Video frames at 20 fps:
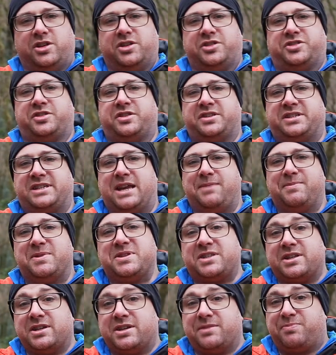So the same
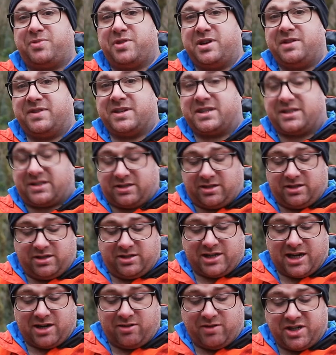as the previous
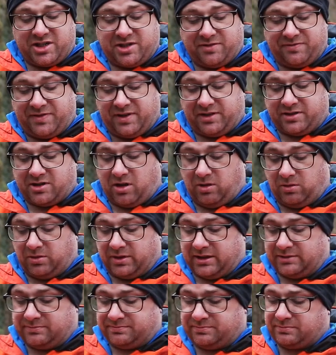generation filter
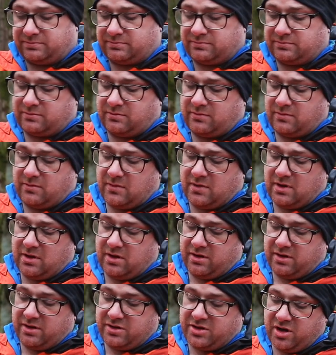holder,
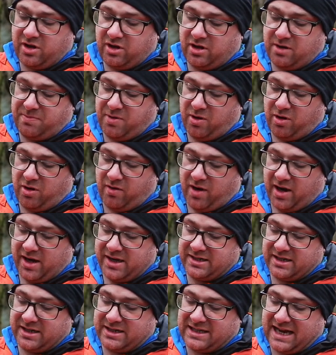the circular
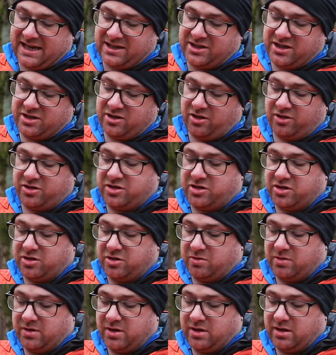polarizer attaches
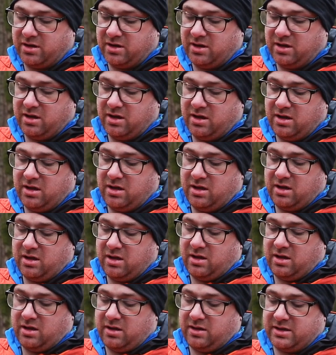onto
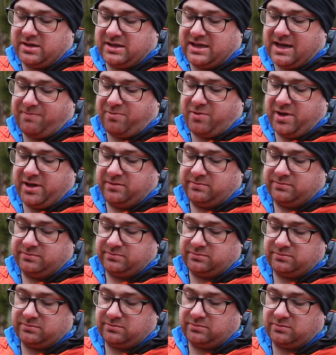the step ring.
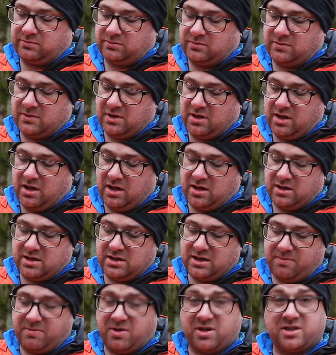
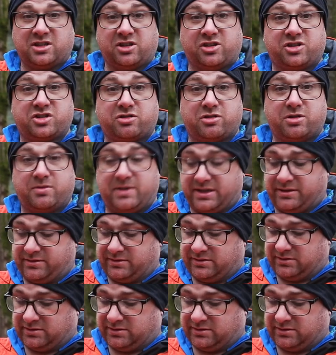Just give a nice little screw in.